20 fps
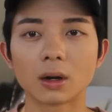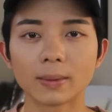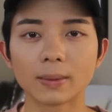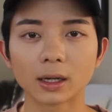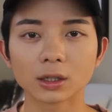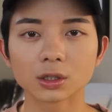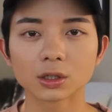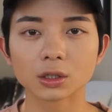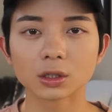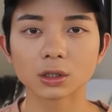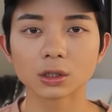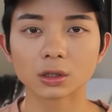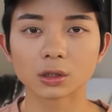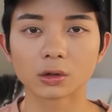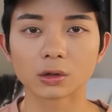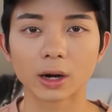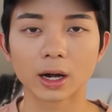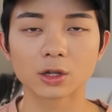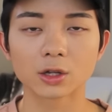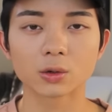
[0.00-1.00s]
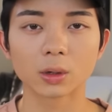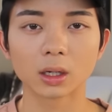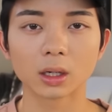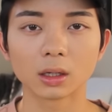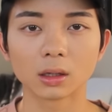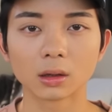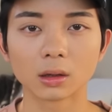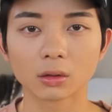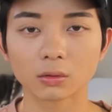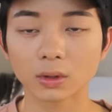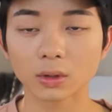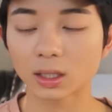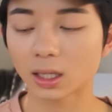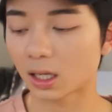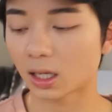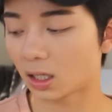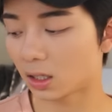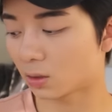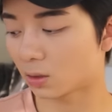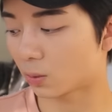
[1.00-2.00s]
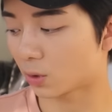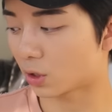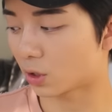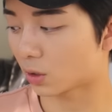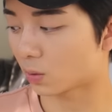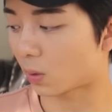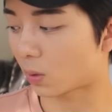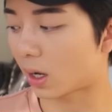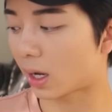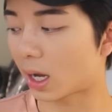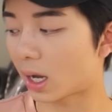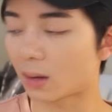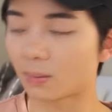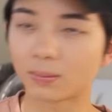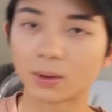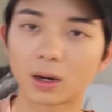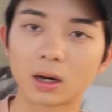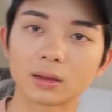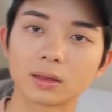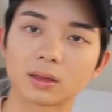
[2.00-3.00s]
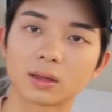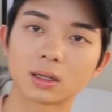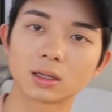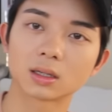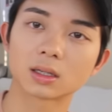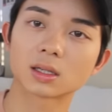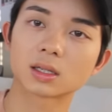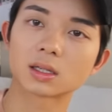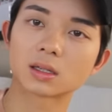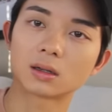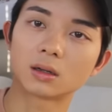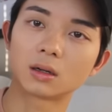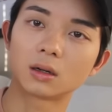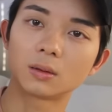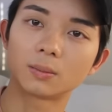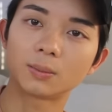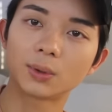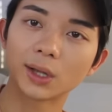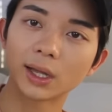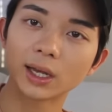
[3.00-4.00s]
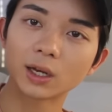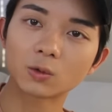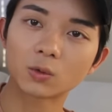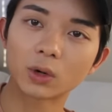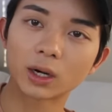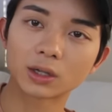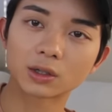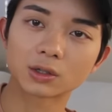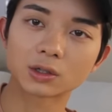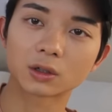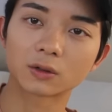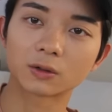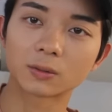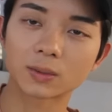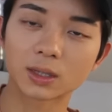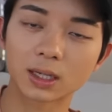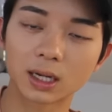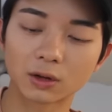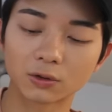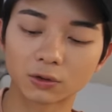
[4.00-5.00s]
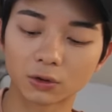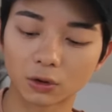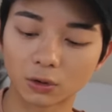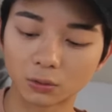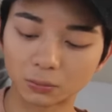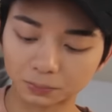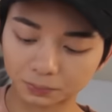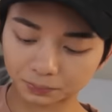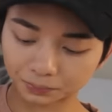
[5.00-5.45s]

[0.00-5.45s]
I'm actually graduating in 3 days, which is why I bought this plain white shirt from Sandro.